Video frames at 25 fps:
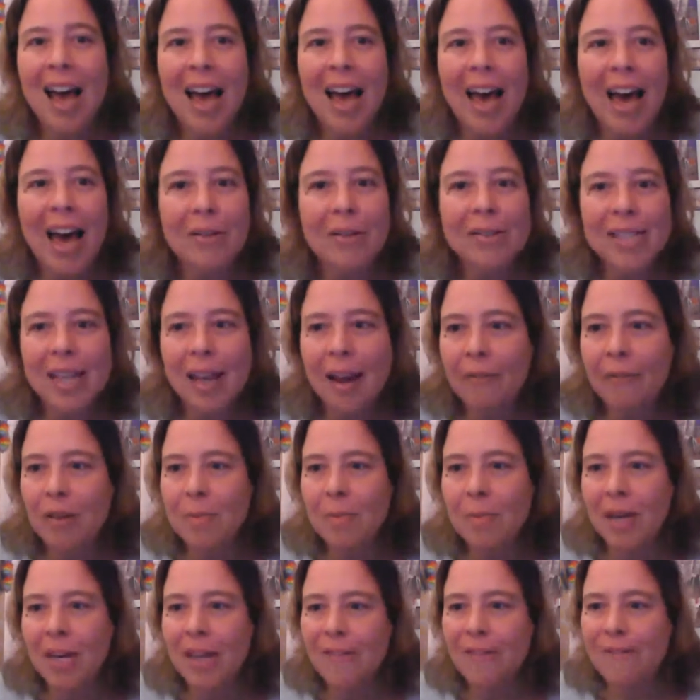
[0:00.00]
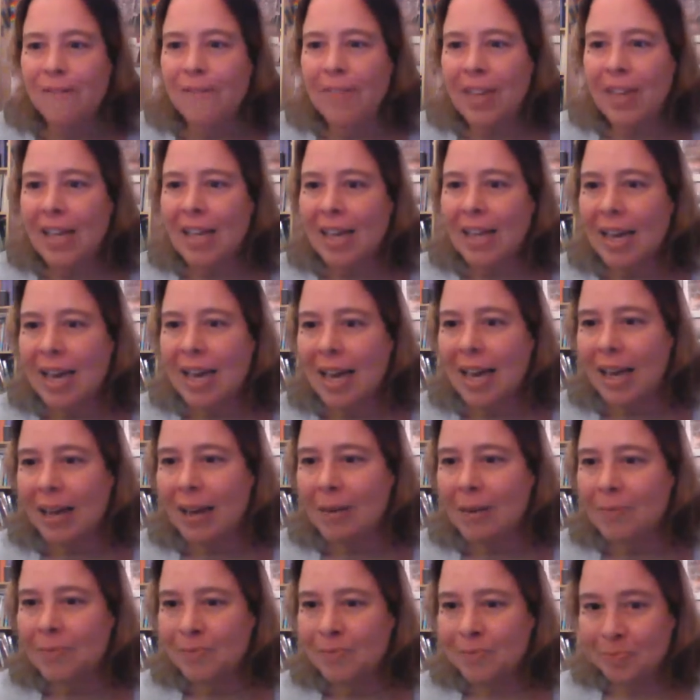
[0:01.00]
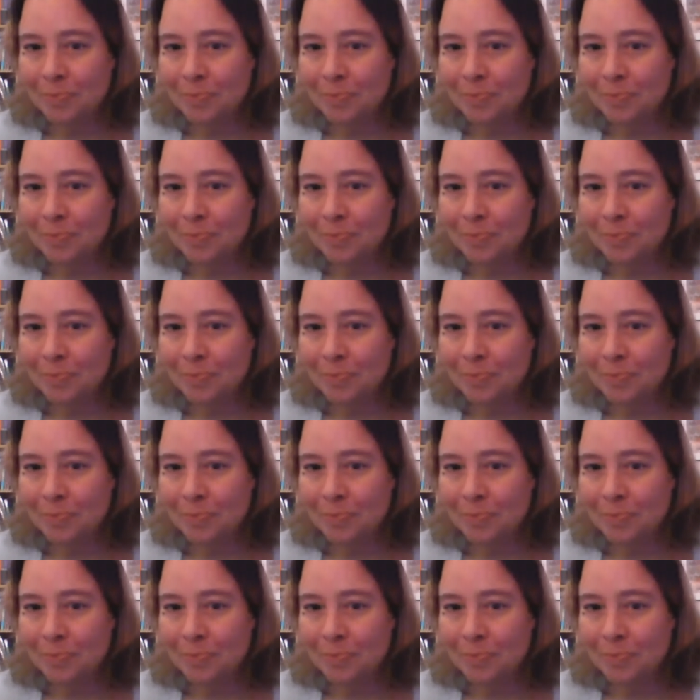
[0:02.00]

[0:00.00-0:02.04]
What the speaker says: How's everybody feeling?